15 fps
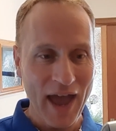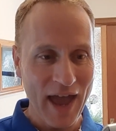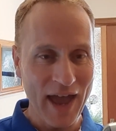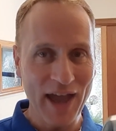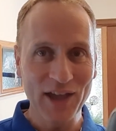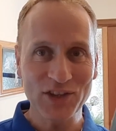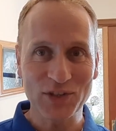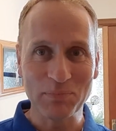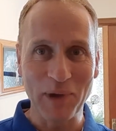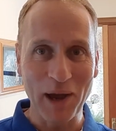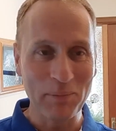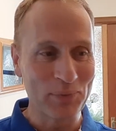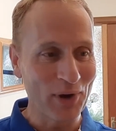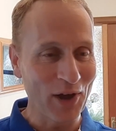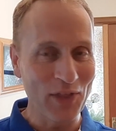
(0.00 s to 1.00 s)
It's my
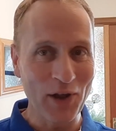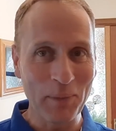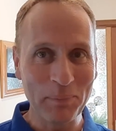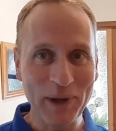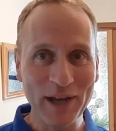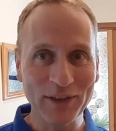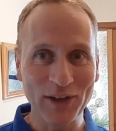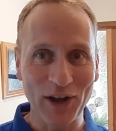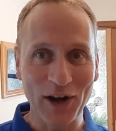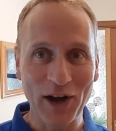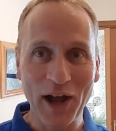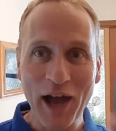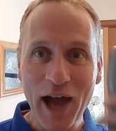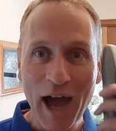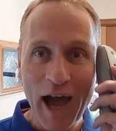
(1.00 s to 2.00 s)
brother
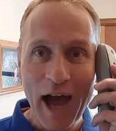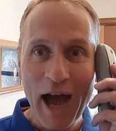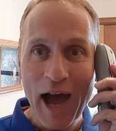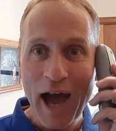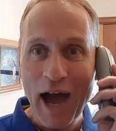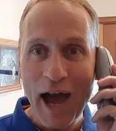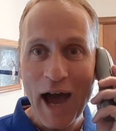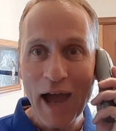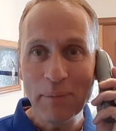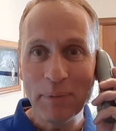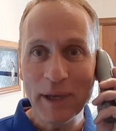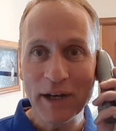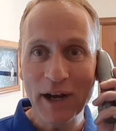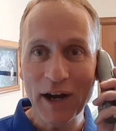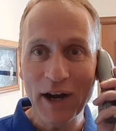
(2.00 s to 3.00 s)
Peter. Hi
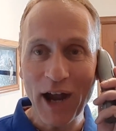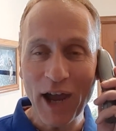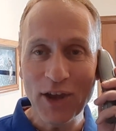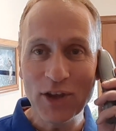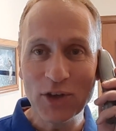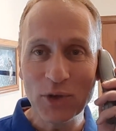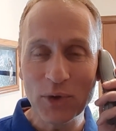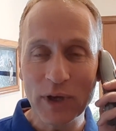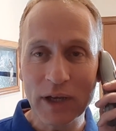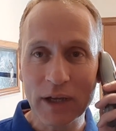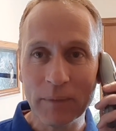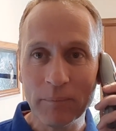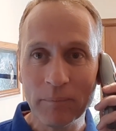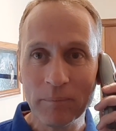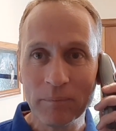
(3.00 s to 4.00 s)
Peter, how you
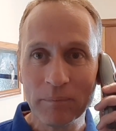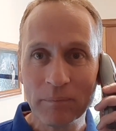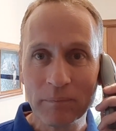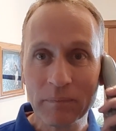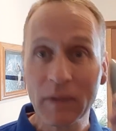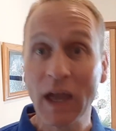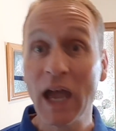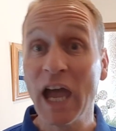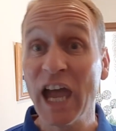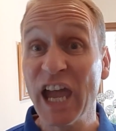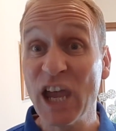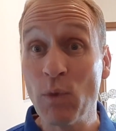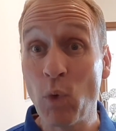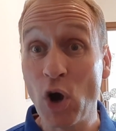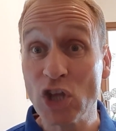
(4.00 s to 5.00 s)
doing?
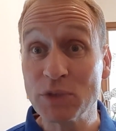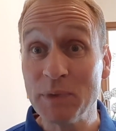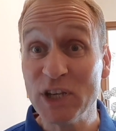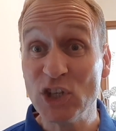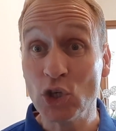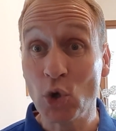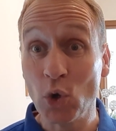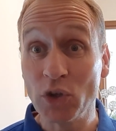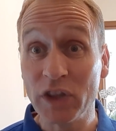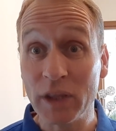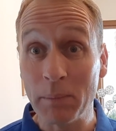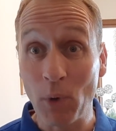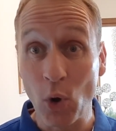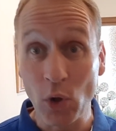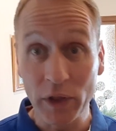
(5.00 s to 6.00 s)
He wants me to go to the
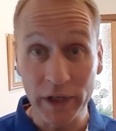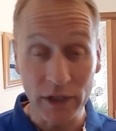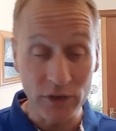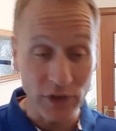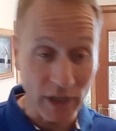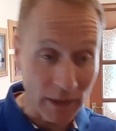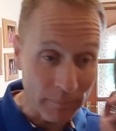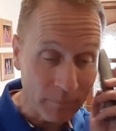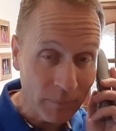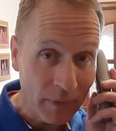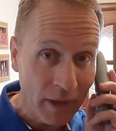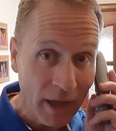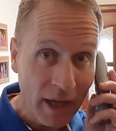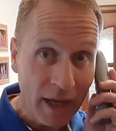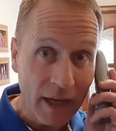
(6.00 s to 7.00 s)
bowling green.
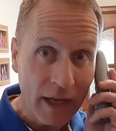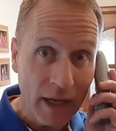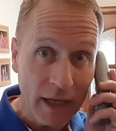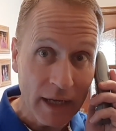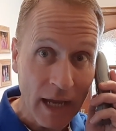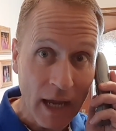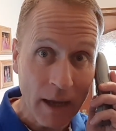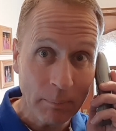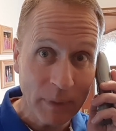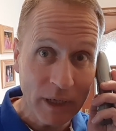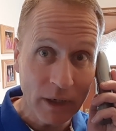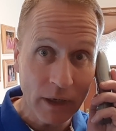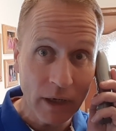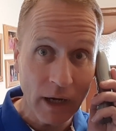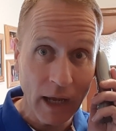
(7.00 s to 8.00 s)
Yeah
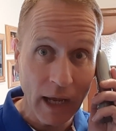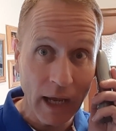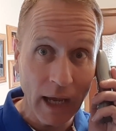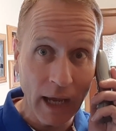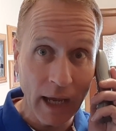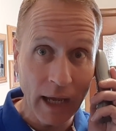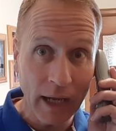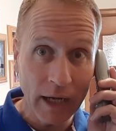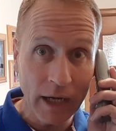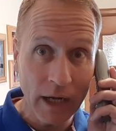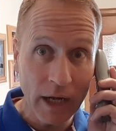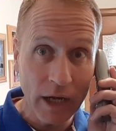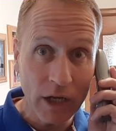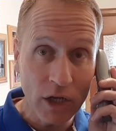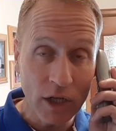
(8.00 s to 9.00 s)
Peter, and
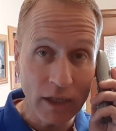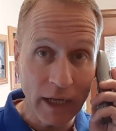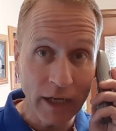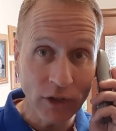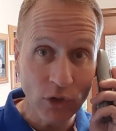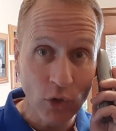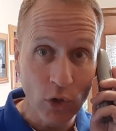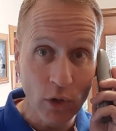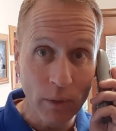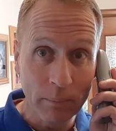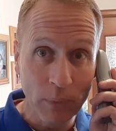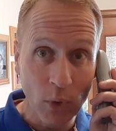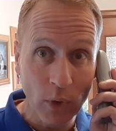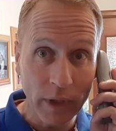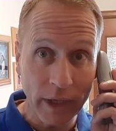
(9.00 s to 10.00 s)
you'd like to go
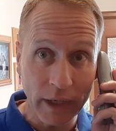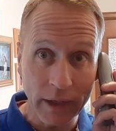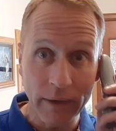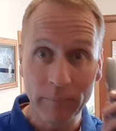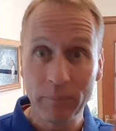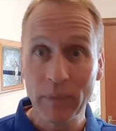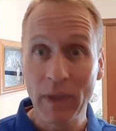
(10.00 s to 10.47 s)
bowling?